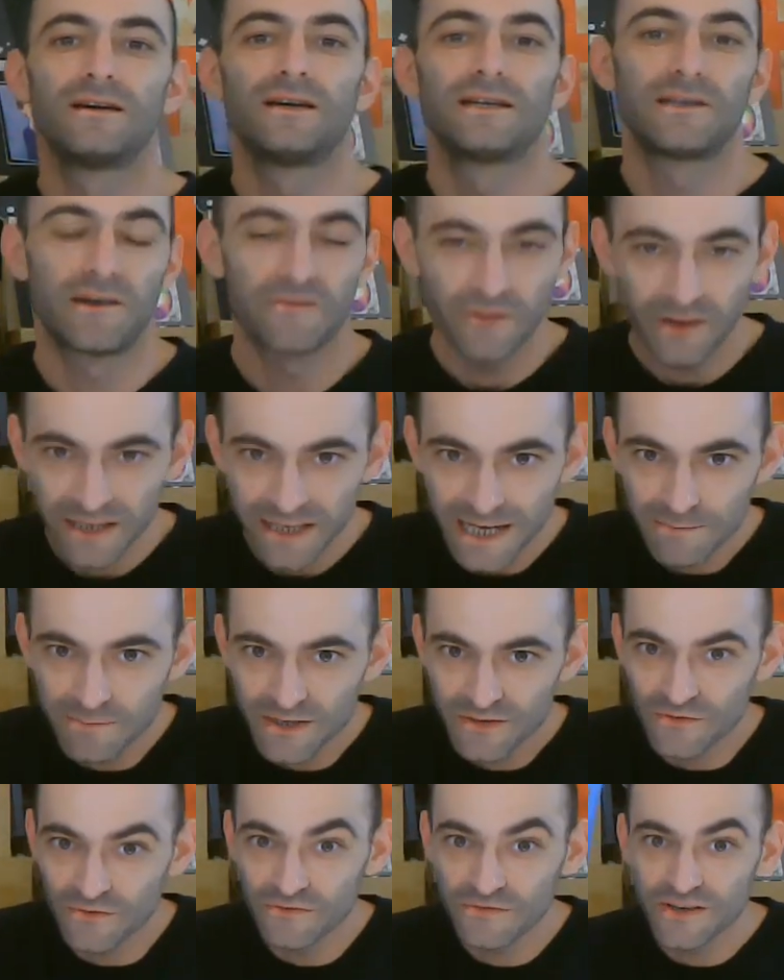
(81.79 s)
Now, if I keep
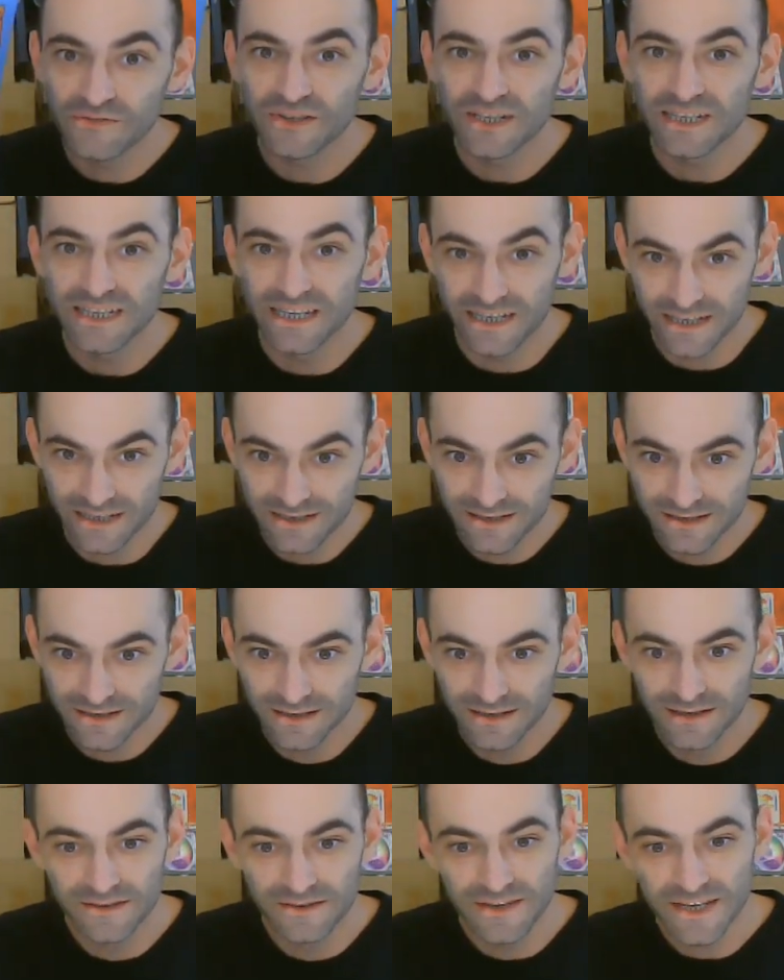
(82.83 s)
this for 50 years,
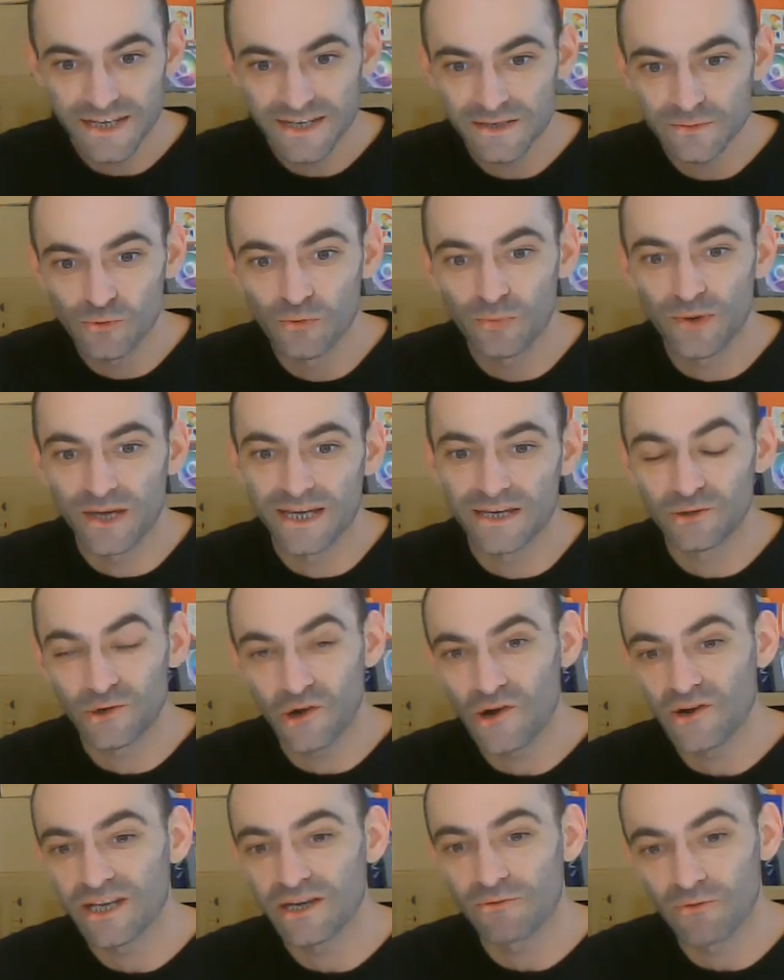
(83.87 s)
this will be not
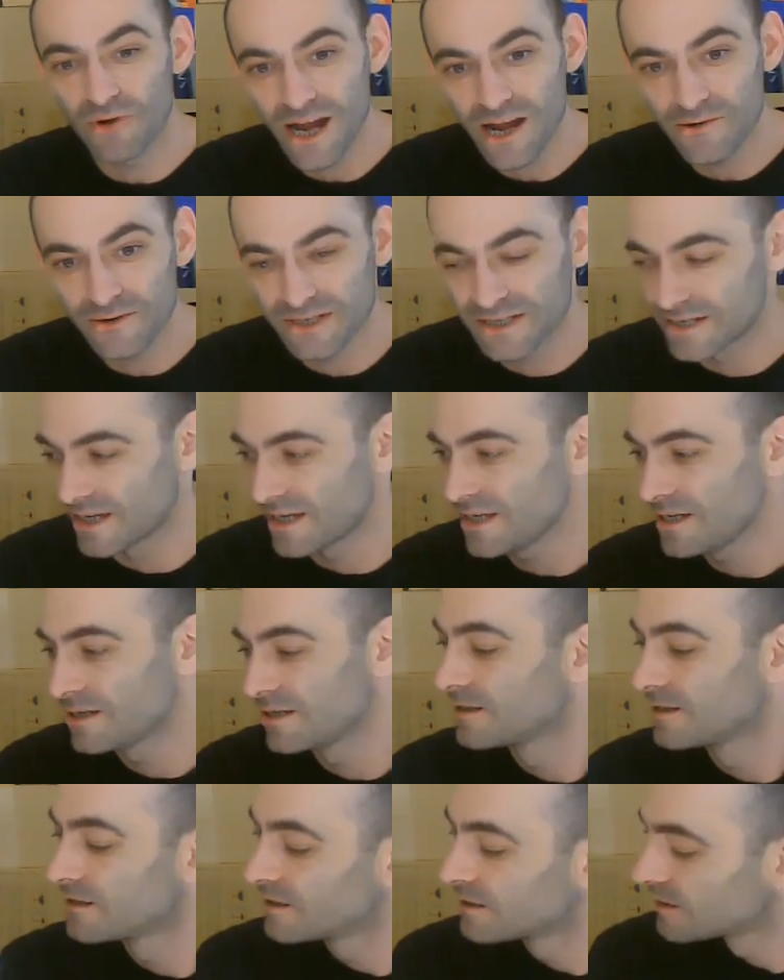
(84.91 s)
only a rarity,
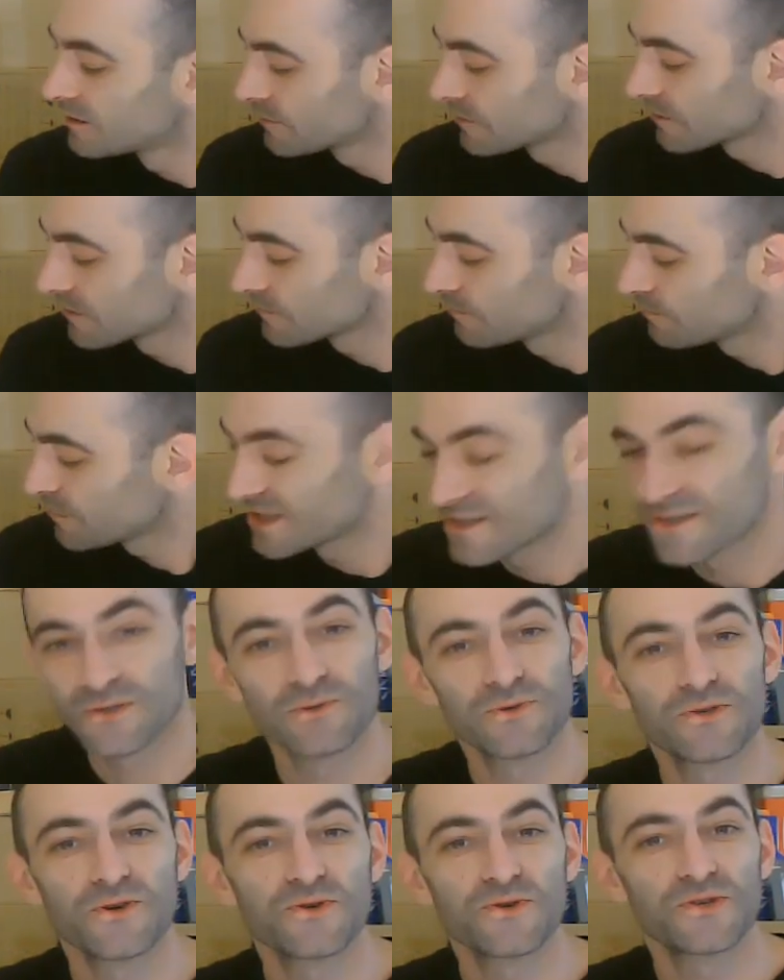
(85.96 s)
but it's
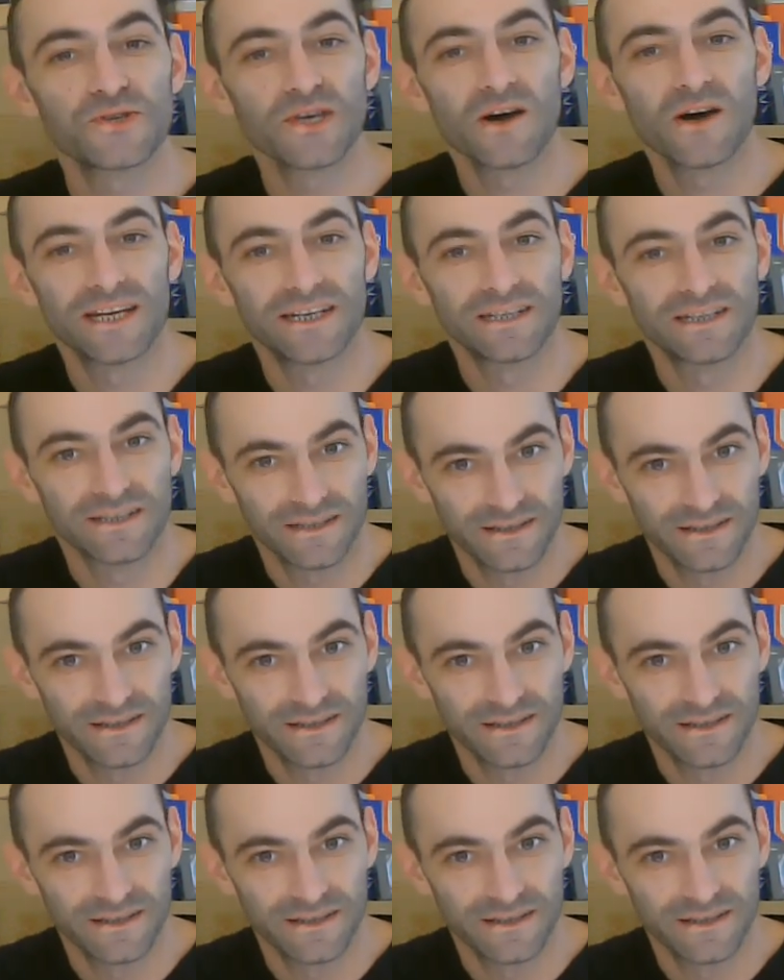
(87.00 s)
also signed.